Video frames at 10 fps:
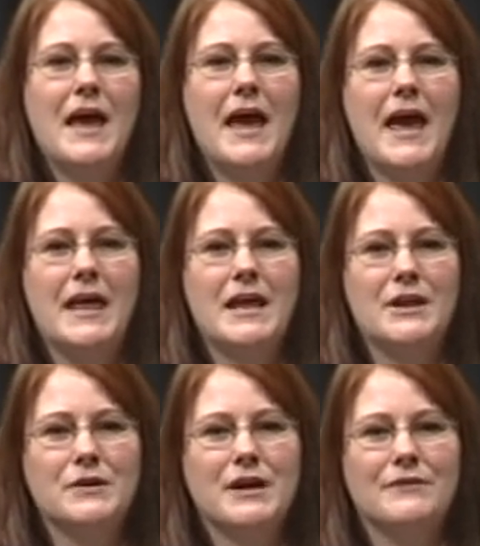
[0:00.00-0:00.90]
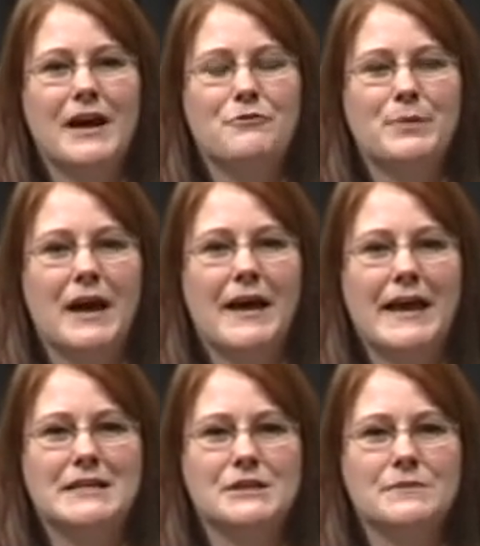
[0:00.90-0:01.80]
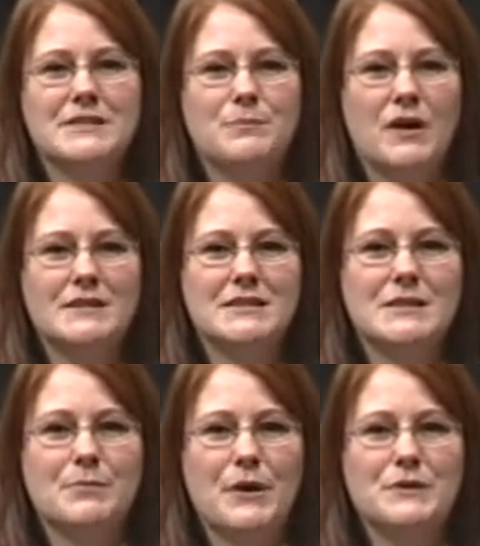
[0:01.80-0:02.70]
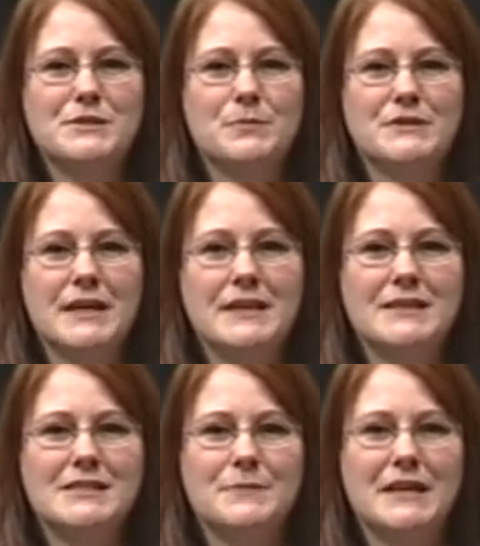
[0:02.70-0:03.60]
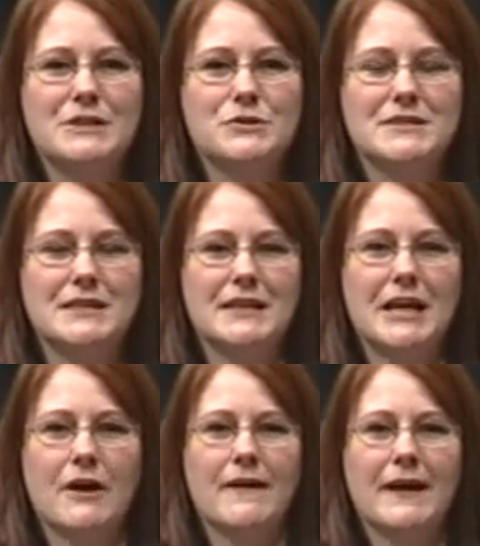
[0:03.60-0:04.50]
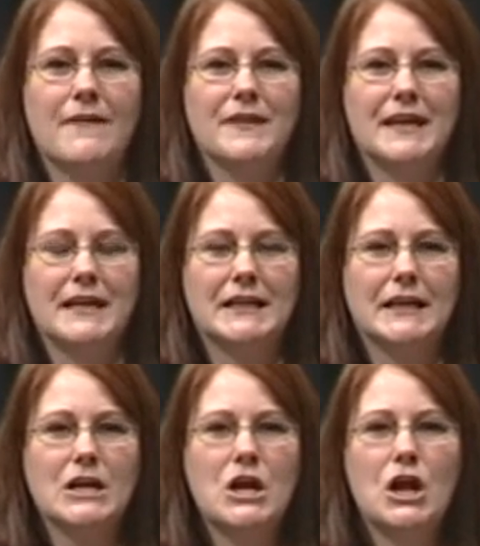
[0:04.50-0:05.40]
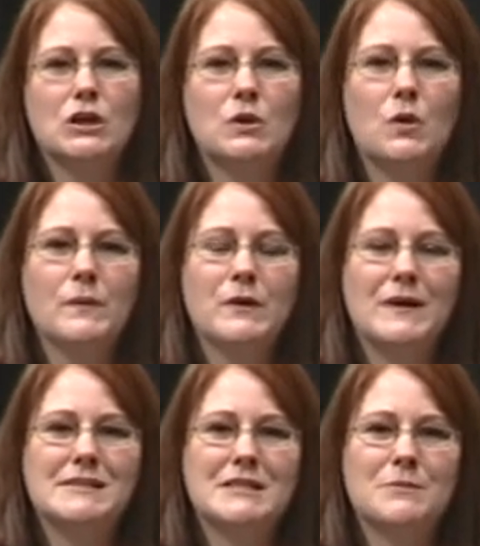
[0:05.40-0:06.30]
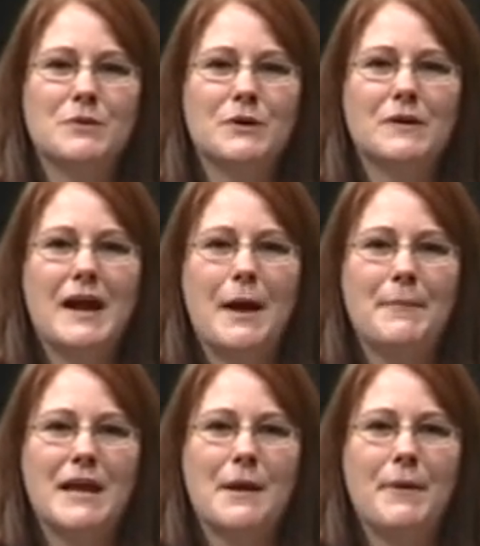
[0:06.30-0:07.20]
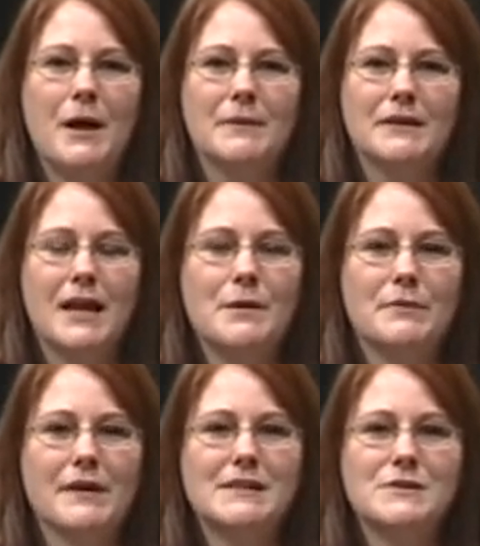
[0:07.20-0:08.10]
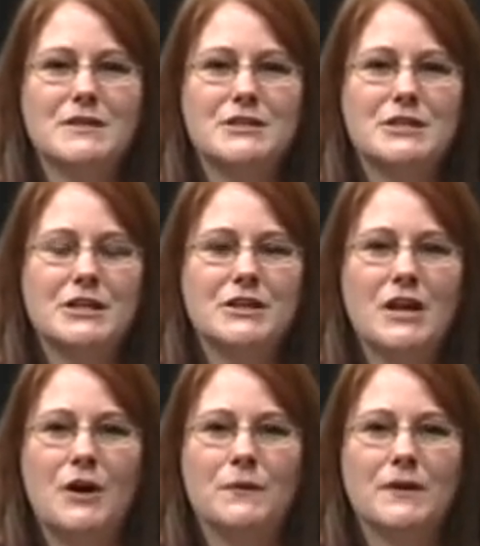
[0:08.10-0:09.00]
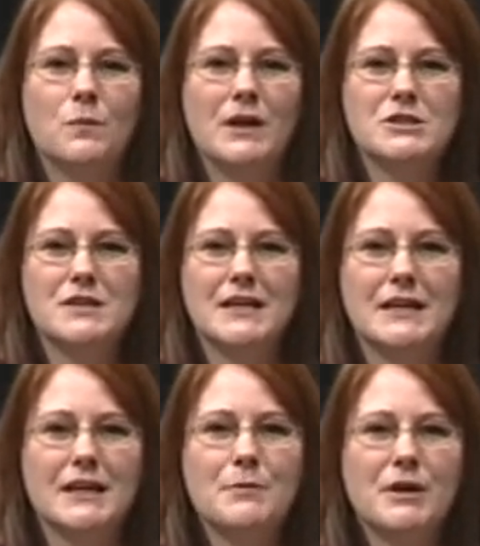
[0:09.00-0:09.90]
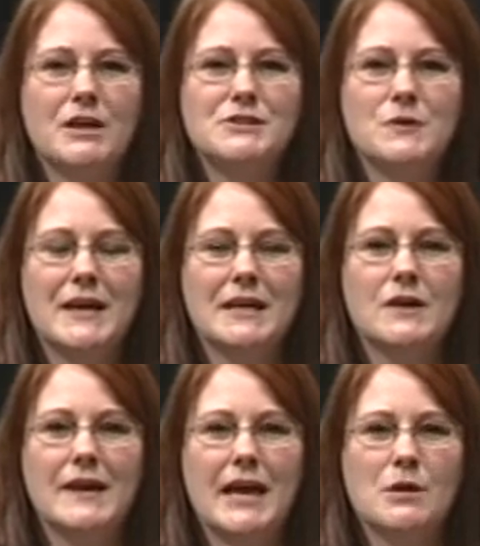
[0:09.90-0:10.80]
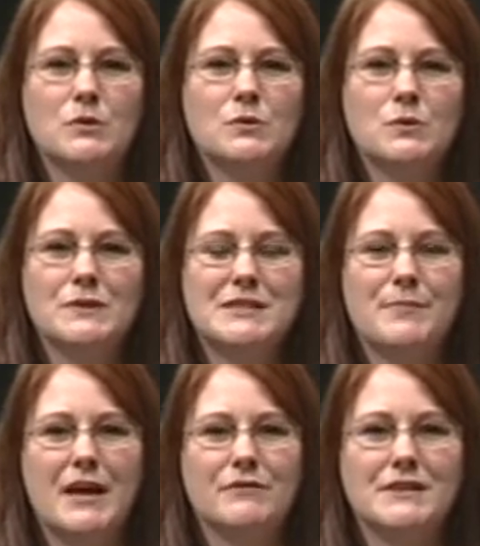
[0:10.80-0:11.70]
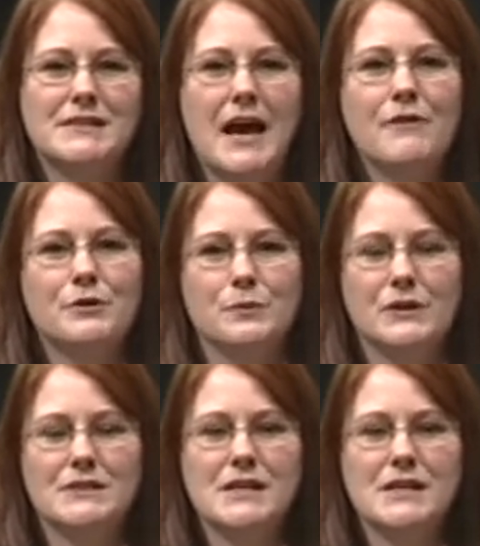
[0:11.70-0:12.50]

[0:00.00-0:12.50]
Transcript: An undercover FBI agent responded to the post, pretending to be interested in carrying out the killing. Lowell requested the murder happen at a public library so that she could not only watch the killing, but also hand out animal cruelty pamphlets afterwards.